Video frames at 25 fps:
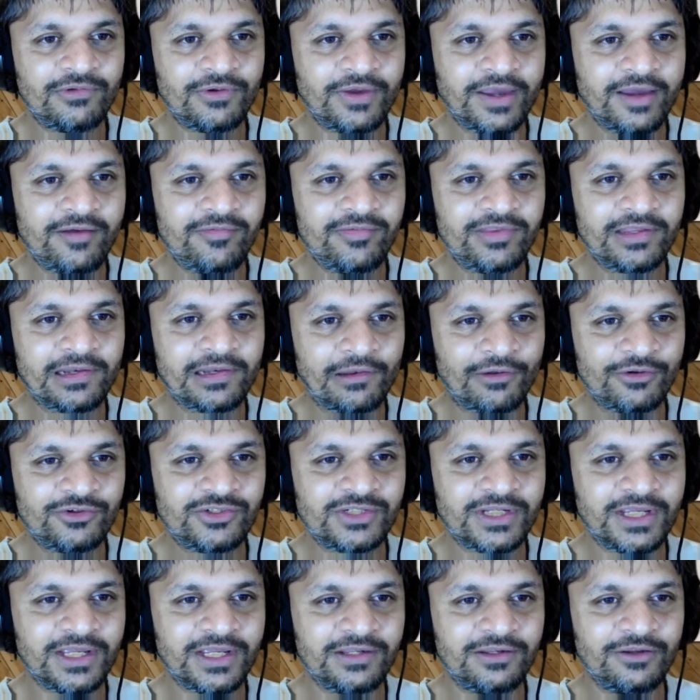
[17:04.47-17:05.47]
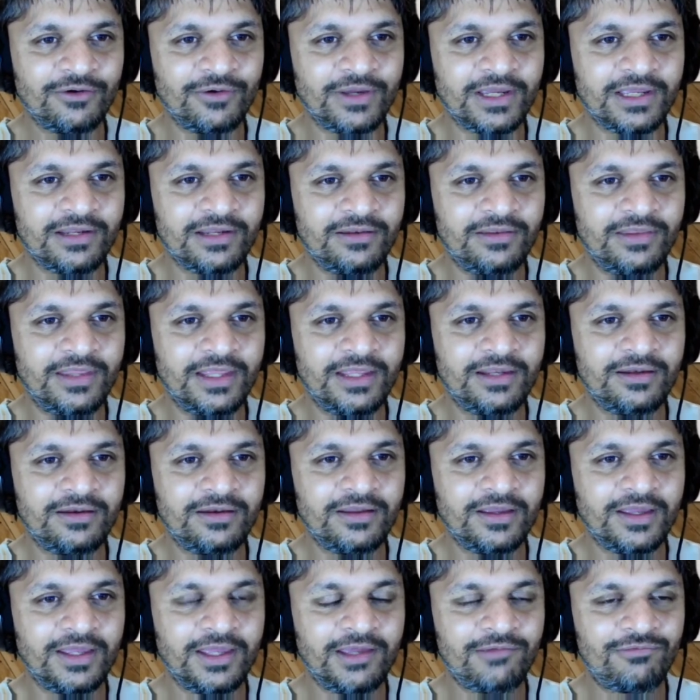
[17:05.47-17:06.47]
have the logic in your head, then
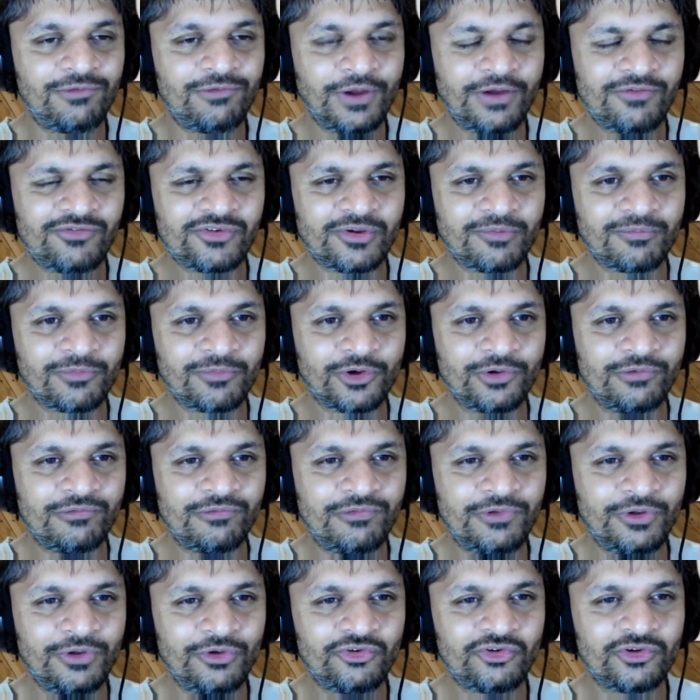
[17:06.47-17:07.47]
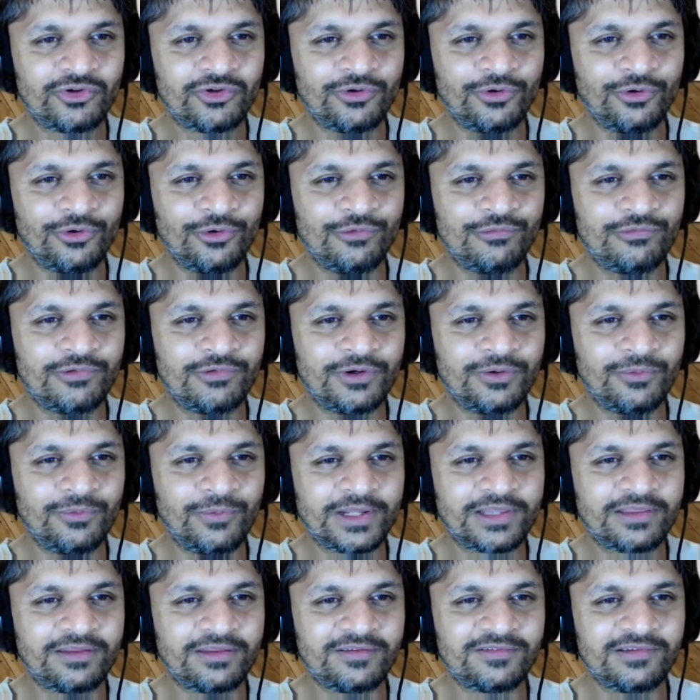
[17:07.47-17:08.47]
if you have some confusion over
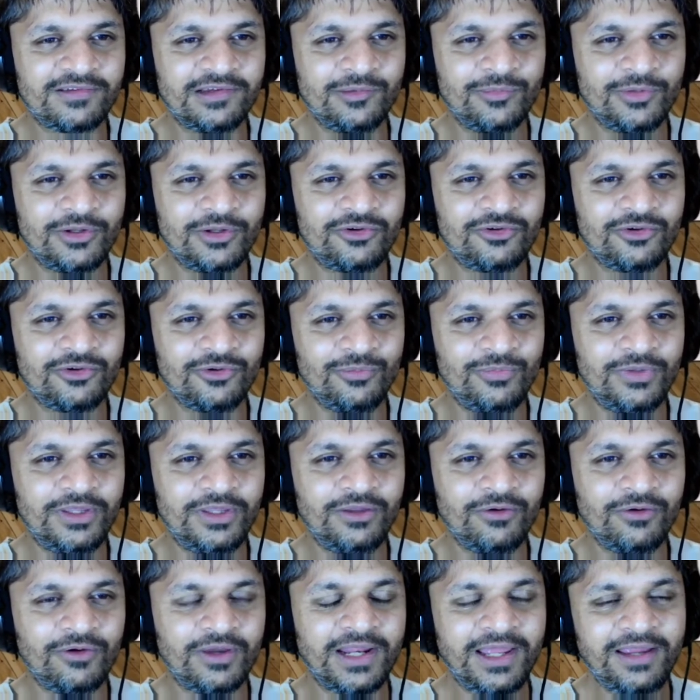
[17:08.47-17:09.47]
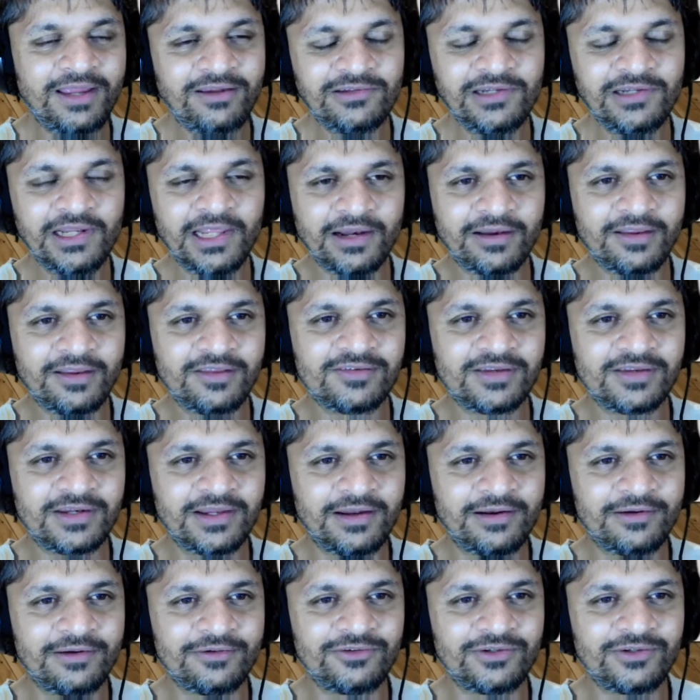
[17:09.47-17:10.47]
what this limit should be, you can actually reason it
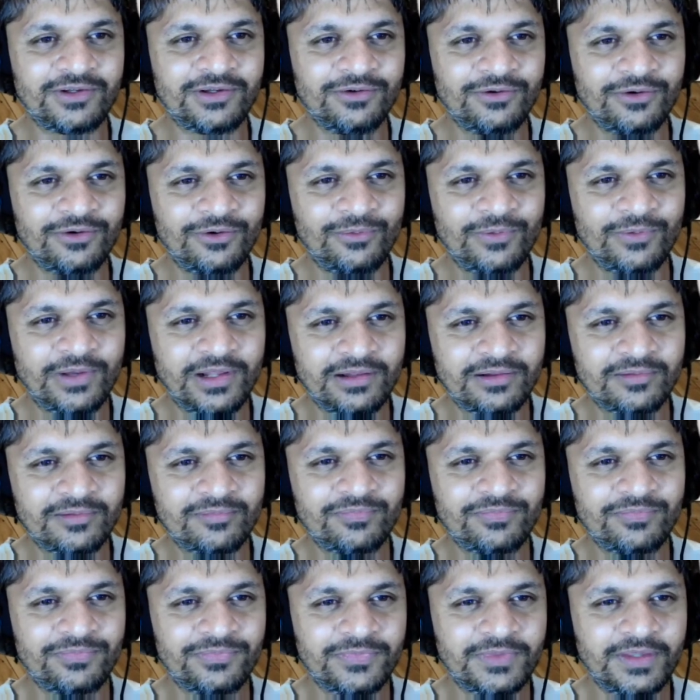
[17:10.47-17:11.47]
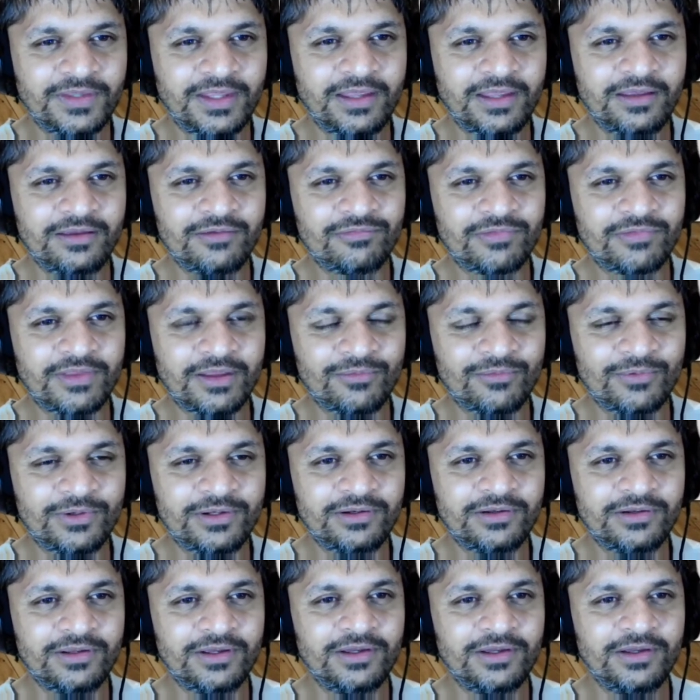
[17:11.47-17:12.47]
out. You can go, well, if that
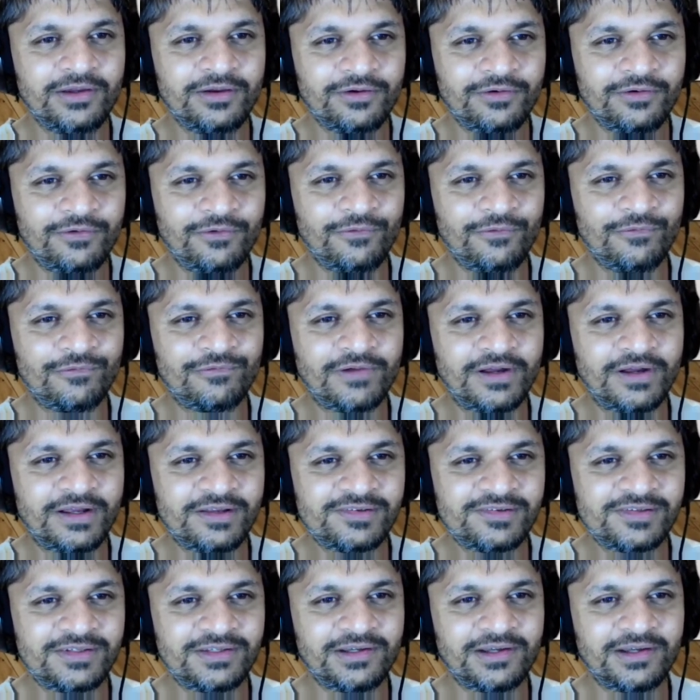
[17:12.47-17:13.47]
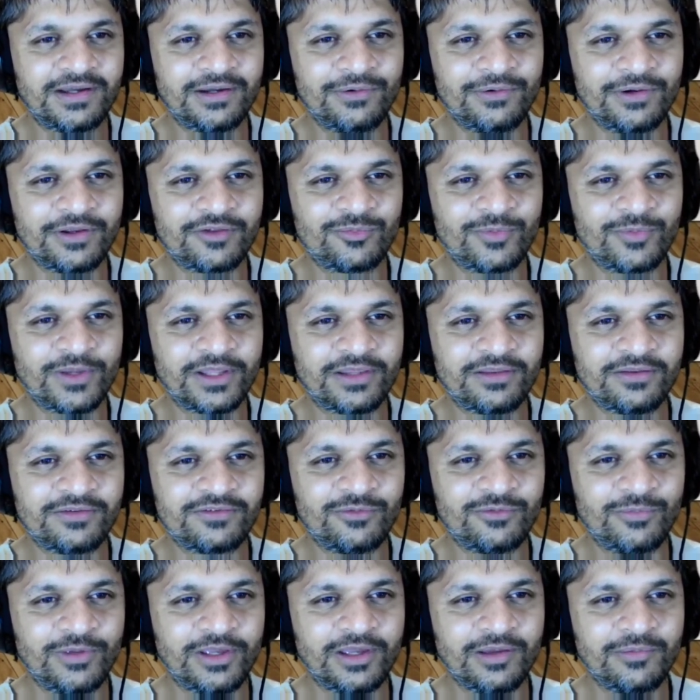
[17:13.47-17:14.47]
one grew faster, I would expect this
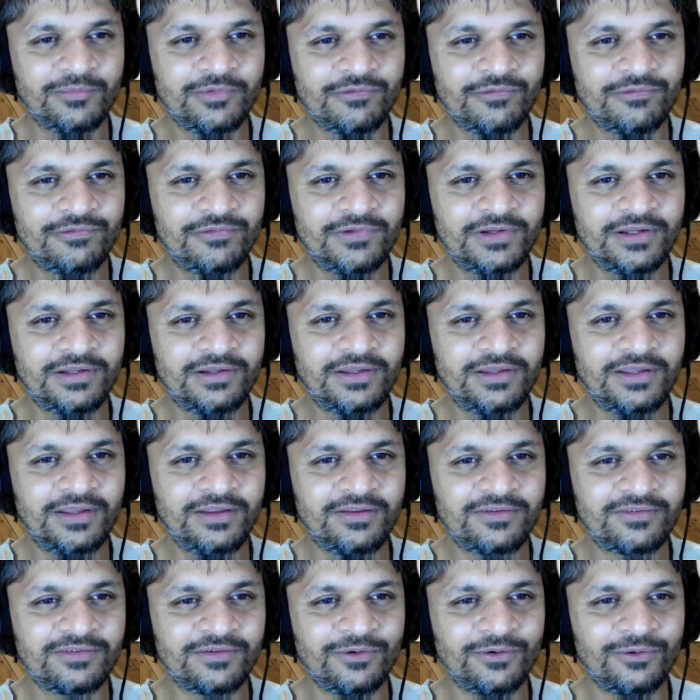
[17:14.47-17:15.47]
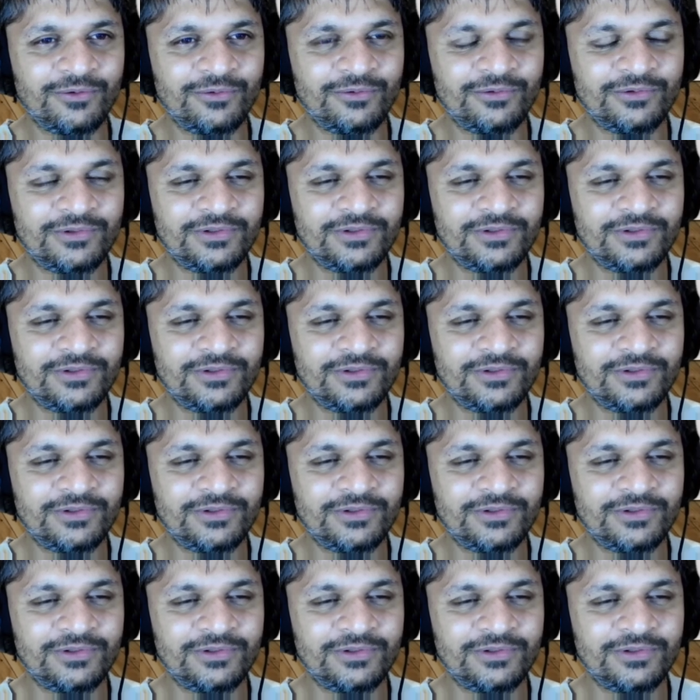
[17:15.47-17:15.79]
to become infinity, so